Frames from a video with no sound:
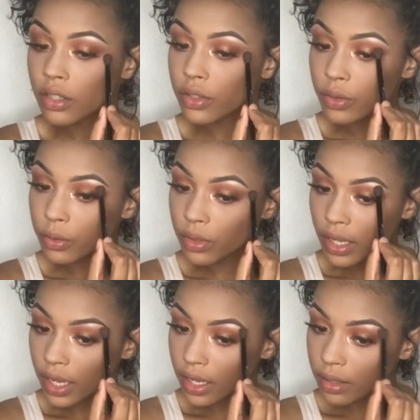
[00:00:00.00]
do
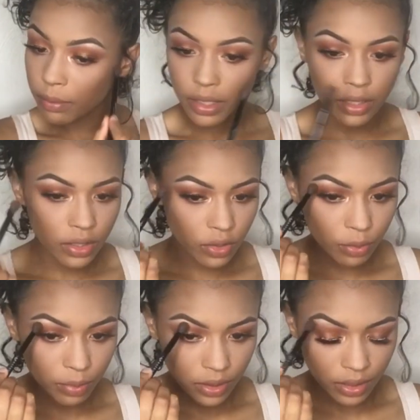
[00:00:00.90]
that, but it's
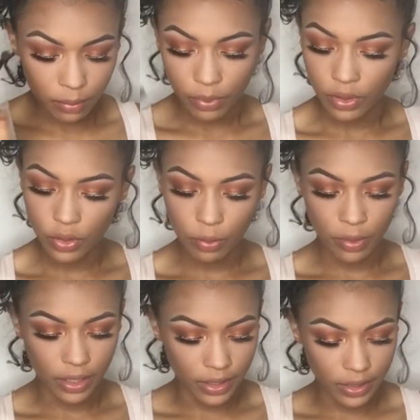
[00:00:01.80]
super simple and
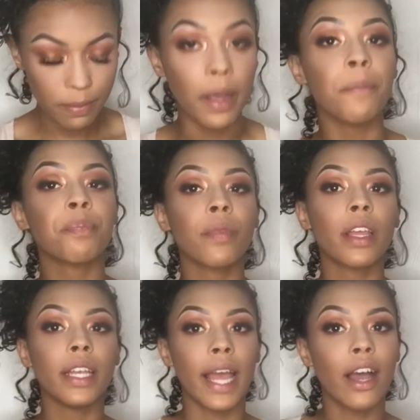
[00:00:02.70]
super easy. But
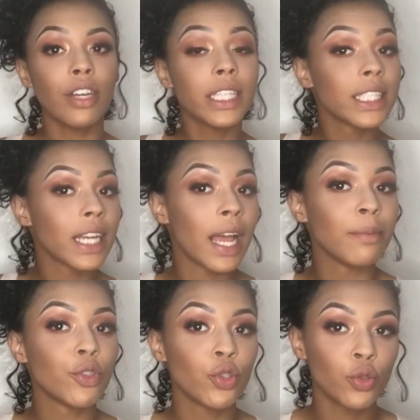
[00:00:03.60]
now it's
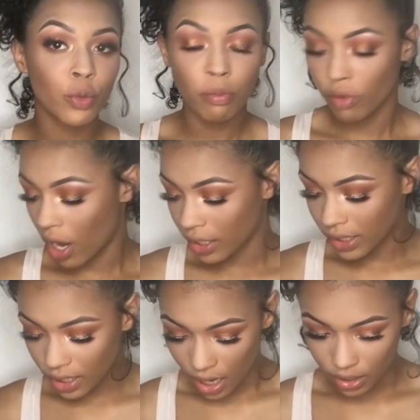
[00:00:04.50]
time to bronze
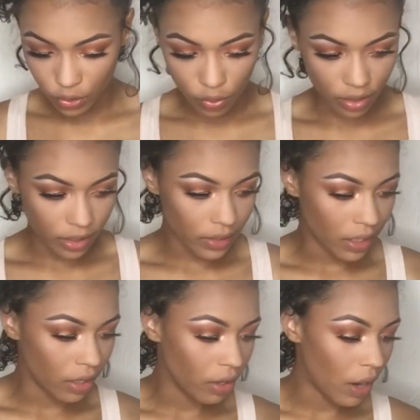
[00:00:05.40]
and contour.
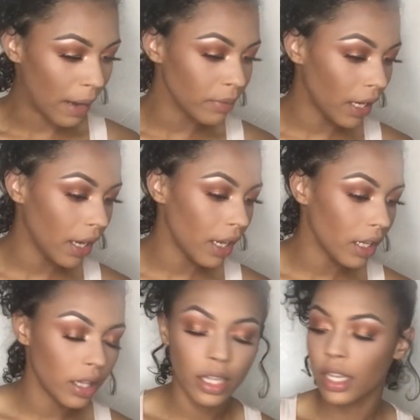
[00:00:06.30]
So I'm
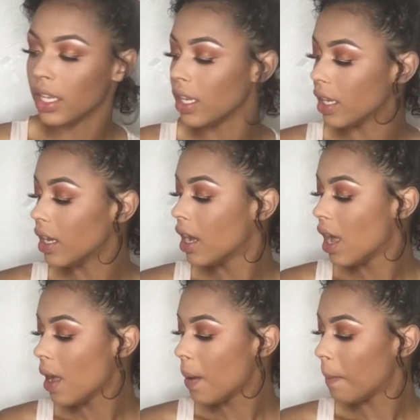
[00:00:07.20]
taking the
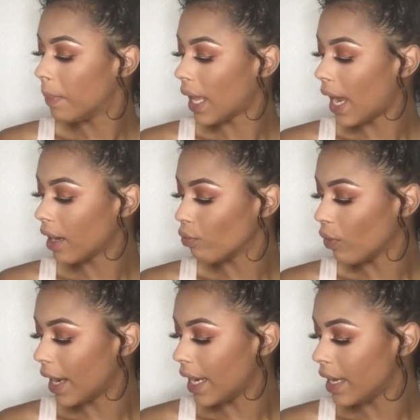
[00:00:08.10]
Black
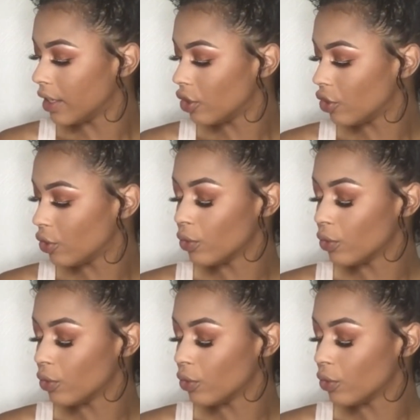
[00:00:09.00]
Radiance